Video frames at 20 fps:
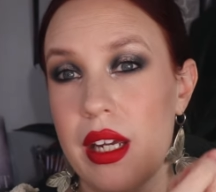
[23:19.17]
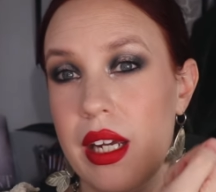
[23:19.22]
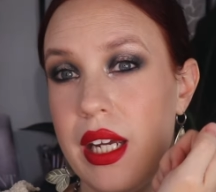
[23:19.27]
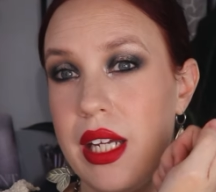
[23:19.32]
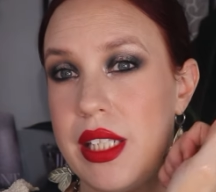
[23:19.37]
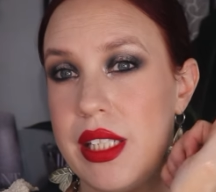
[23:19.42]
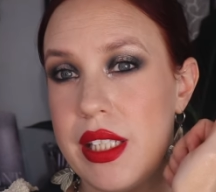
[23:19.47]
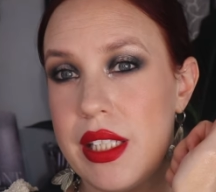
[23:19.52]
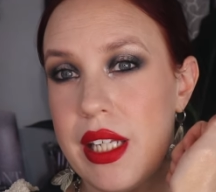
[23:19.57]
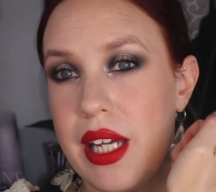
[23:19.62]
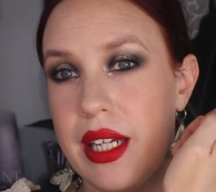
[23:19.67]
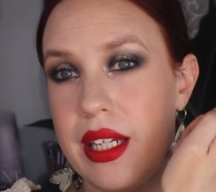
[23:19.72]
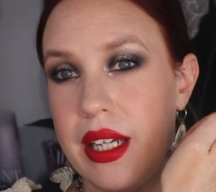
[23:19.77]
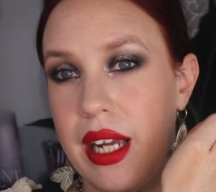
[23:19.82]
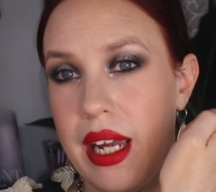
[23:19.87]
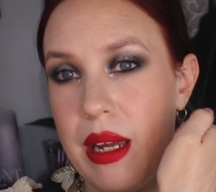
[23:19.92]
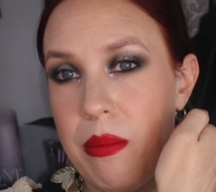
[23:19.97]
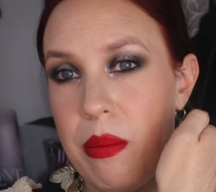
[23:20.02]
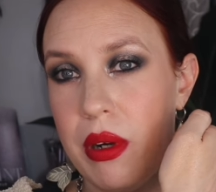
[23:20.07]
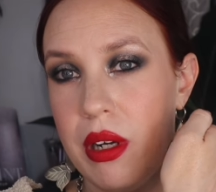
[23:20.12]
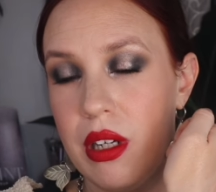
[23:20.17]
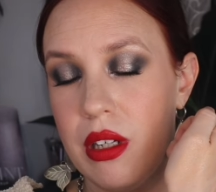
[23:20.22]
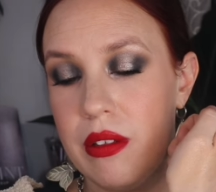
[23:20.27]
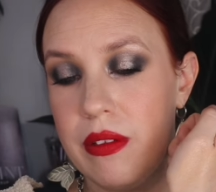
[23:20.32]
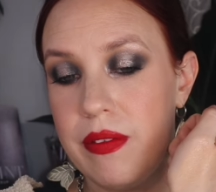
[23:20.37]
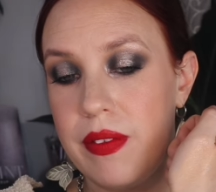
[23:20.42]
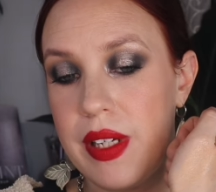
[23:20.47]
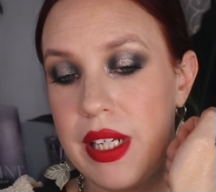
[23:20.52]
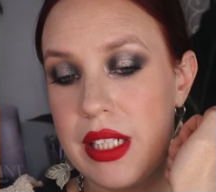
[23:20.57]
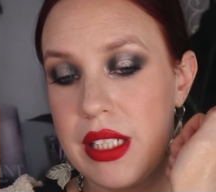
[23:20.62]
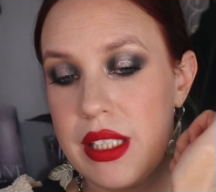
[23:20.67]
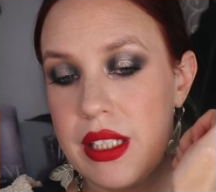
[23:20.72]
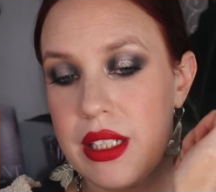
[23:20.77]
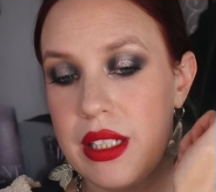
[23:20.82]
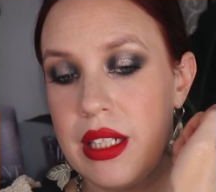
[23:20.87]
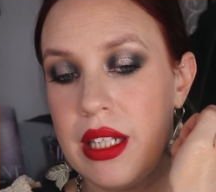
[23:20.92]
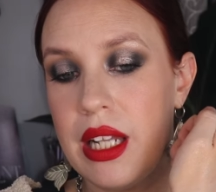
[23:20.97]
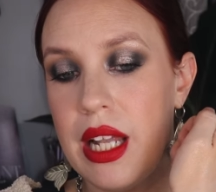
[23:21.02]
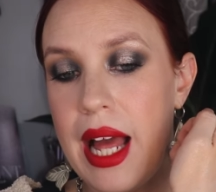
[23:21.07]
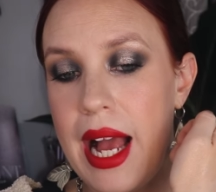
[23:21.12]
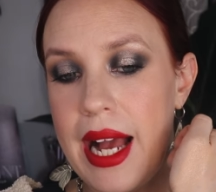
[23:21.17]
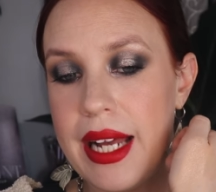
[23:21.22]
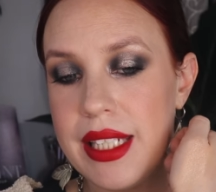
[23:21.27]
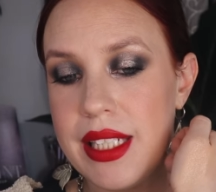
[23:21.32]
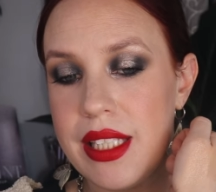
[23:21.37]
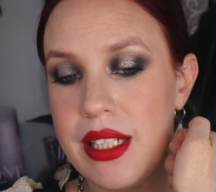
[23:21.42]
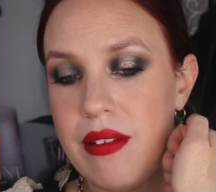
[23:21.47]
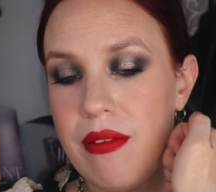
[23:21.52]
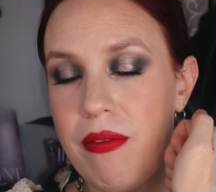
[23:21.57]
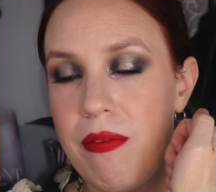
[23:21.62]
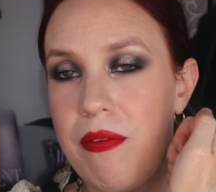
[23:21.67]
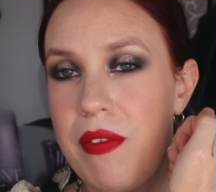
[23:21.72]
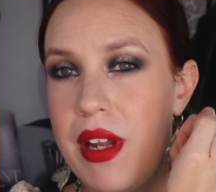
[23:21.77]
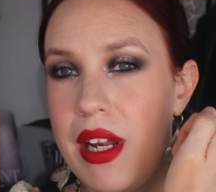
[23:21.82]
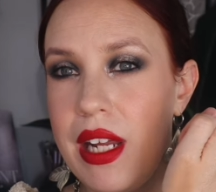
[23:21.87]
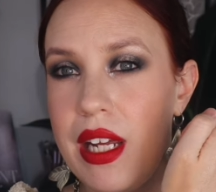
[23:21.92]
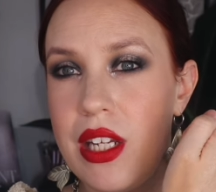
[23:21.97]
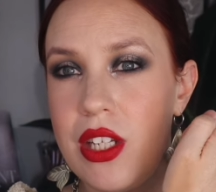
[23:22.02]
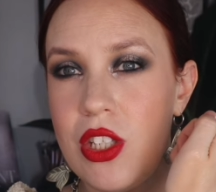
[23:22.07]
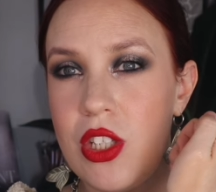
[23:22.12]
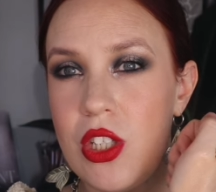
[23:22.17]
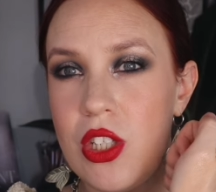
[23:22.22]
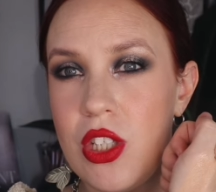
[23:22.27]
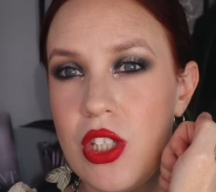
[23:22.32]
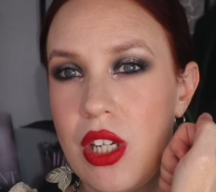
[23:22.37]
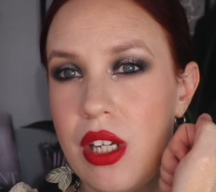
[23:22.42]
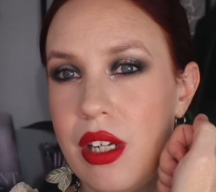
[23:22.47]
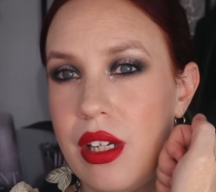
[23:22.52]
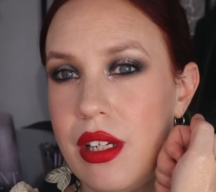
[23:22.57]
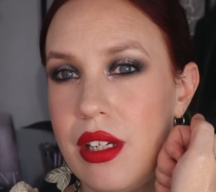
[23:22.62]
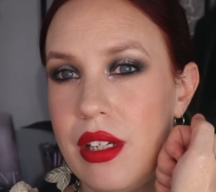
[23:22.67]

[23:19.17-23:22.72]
It's like a perfect glassy finish.